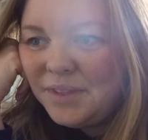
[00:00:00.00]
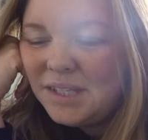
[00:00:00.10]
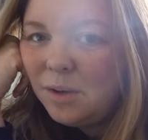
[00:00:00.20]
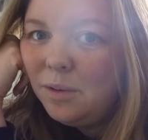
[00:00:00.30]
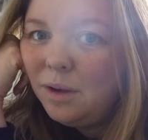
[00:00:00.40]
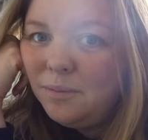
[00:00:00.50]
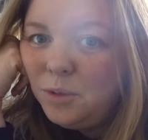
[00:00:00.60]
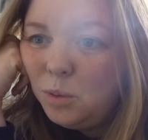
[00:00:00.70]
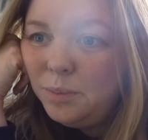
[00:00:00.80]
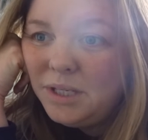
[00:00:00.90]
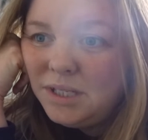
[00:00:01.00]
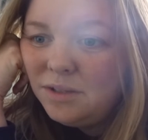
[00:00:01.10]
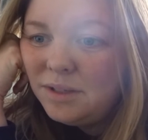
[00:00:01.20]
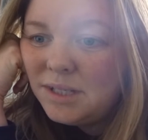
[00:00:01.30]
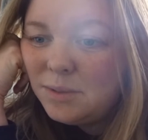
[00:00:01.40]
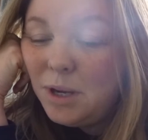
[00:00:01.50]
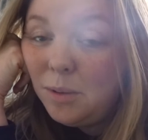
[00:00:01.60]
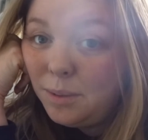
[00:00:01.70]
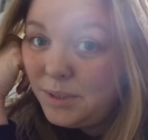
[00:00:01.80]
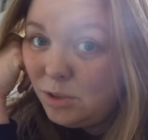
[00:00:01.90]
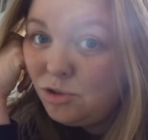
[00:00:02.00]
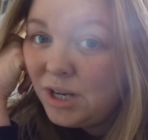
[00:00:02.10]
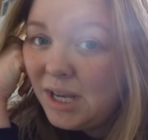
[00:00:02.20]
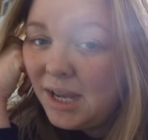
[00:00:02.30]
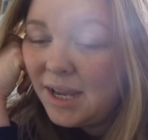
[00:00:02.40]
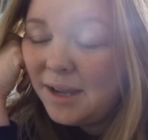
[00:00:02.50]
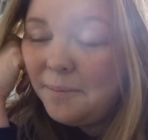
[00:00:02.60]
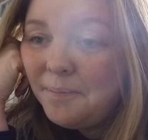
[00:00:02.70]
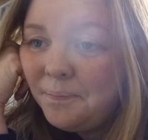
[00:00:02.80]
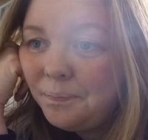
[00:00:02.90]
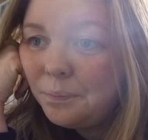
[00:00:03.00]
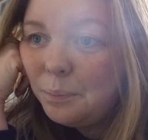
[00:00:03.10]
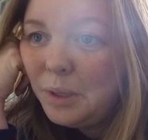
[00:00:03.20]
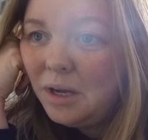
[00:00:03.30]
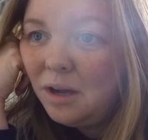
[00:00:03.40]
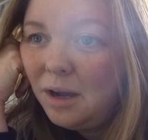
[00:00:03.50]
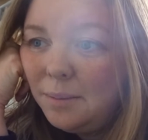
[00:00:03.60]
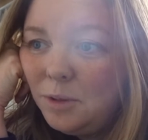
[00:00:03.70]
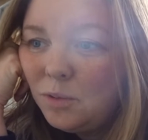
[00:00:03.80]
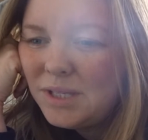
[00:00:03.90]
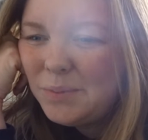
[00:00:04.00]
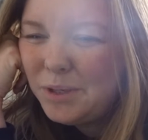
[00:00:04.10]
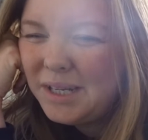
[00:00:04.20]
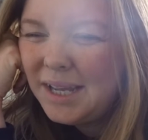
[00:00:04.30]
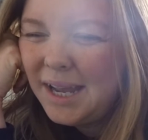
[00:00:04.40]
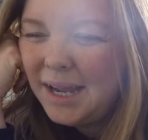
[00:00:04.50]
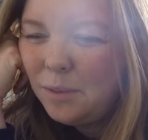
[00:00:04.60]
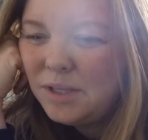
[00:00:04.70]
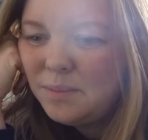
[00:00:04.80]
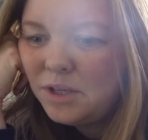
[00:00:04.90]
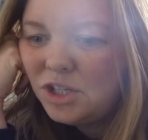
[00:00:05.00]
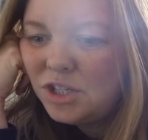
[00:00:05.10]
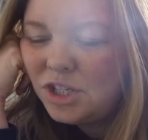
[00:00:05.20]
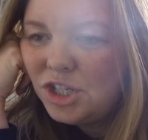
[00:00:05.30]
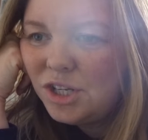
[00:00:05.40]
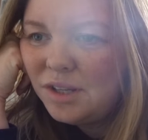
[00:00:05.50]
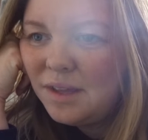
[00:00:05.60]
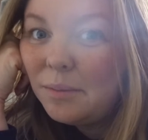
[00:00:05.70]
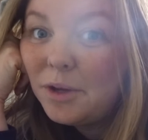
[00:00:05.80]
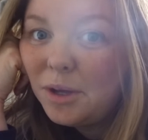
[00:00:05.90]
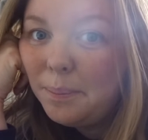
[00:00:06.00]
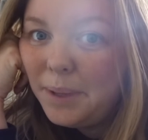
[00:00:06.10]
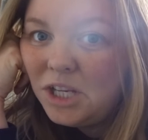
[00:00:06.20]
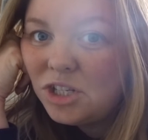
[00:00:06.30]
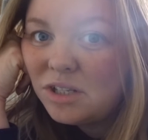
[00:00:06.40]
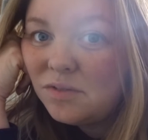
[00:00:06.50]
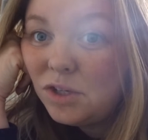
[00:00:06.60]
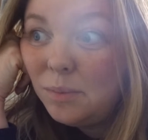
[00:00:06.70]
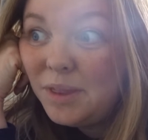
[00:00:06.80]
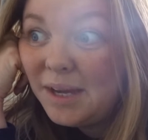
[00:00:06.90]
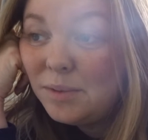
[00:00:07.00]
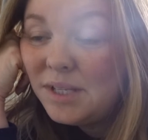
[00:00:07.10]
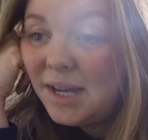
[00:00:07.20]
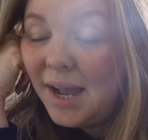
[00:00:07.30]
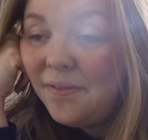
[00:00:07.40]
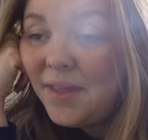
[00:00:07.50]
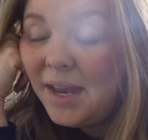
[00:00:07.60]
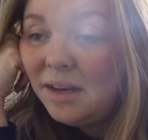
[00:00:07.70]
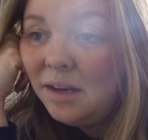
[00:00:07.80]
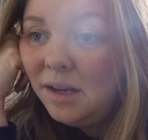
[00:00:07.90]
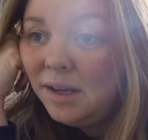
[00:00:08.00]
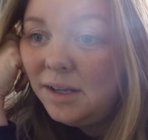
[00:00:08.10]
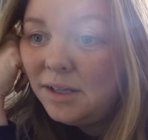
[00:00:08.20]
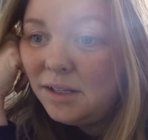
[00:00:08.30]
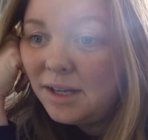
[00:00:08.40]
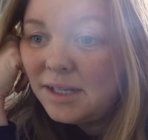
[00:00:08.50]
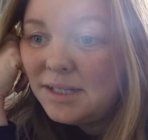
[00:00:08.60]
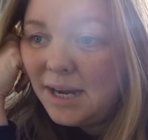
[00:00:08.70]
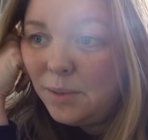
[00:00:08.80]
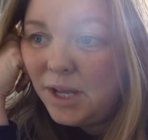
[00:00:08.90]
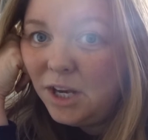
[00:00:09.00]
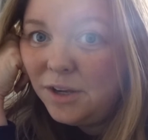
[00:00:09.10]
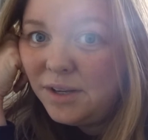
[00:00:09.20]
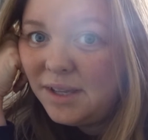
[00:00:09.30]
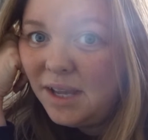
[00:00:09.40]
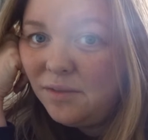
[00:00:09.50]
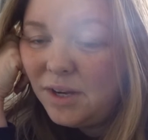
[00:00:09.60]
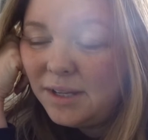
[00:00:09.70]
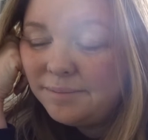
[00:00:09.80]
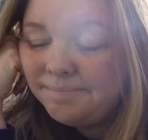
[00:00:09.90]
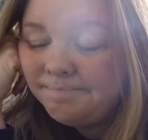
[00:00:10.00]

So I've not been doing as well. I'm still drinking it, but I'm not spreading it out as much as I should. I think I'm going big chunks of time without it and then like downing a load in the evening.